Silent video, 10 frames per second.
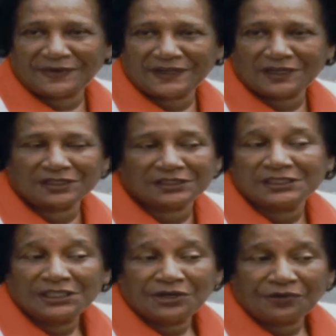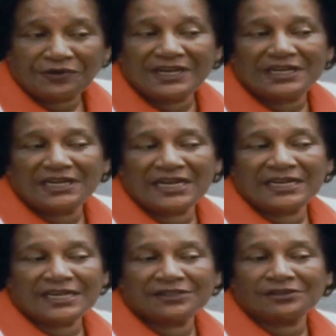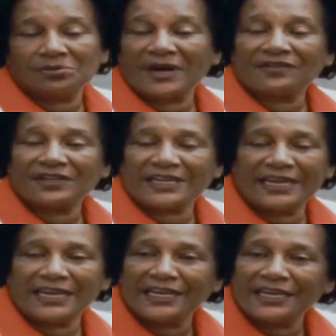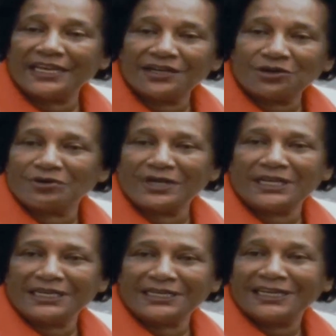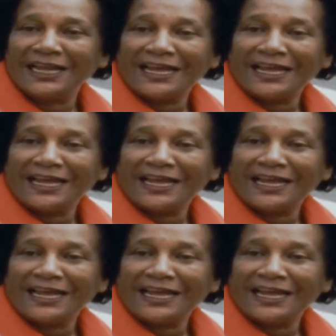because reading in history about the king and the queen,